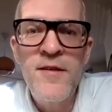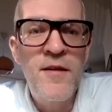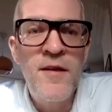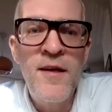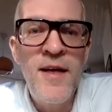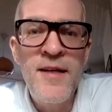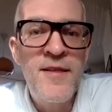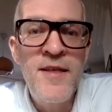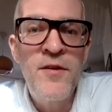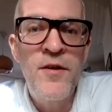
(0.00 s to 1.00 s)
and that's
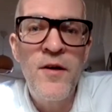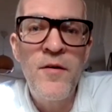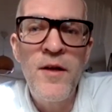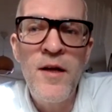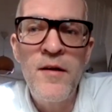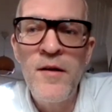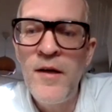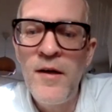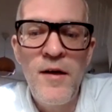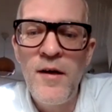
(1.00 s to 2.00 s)
it, and
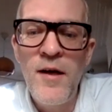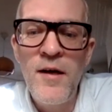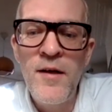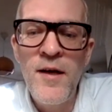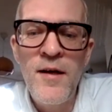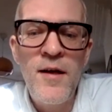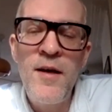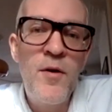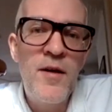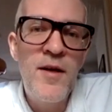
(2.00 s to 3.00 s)
then
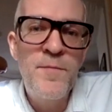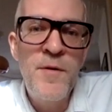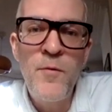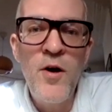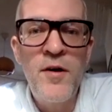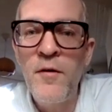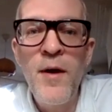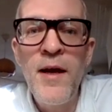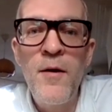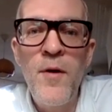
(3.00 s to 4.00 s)
it's been working
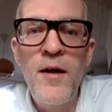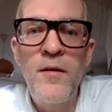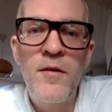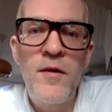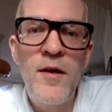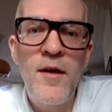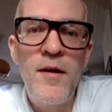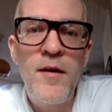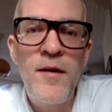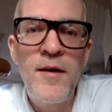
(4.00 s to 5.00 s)
really well,
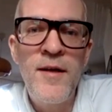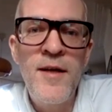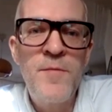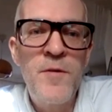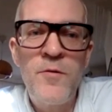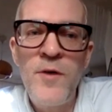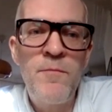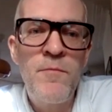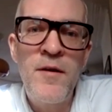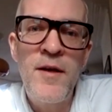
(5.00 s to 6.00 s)
and that's
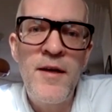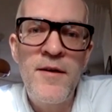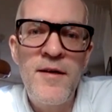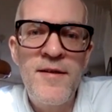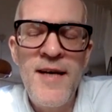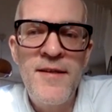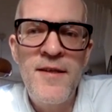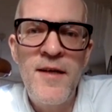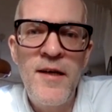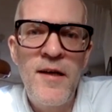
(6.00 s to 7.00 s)
between Monday and
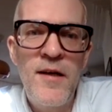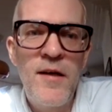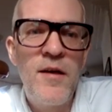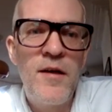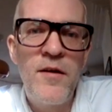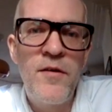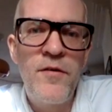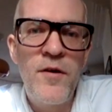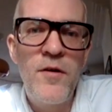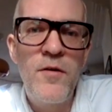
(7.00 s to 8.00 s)
Saturday.
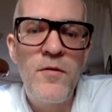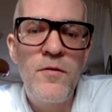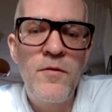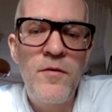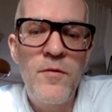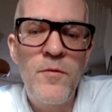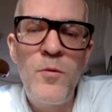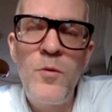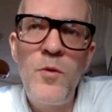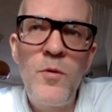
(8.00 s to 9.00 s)
So
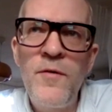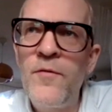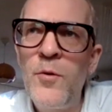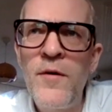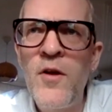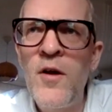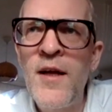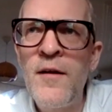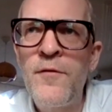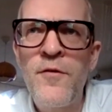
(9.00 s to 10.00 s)
we've done
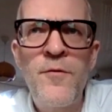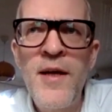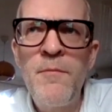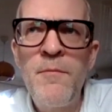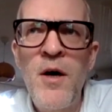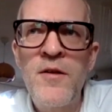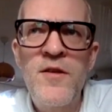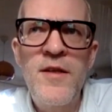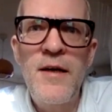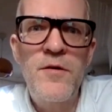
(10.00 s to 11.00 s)
that for 3
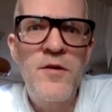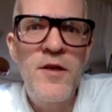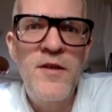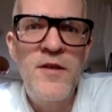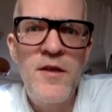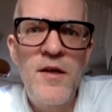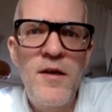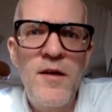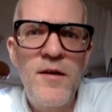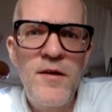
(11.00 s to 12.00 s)
months now. So it's
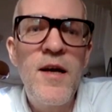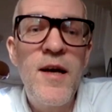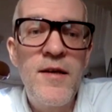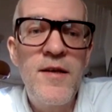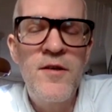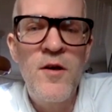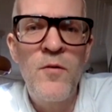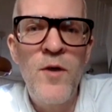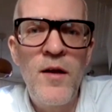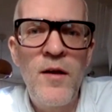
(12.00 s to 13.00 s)
it's going
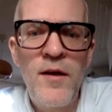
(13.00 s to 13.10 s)
well.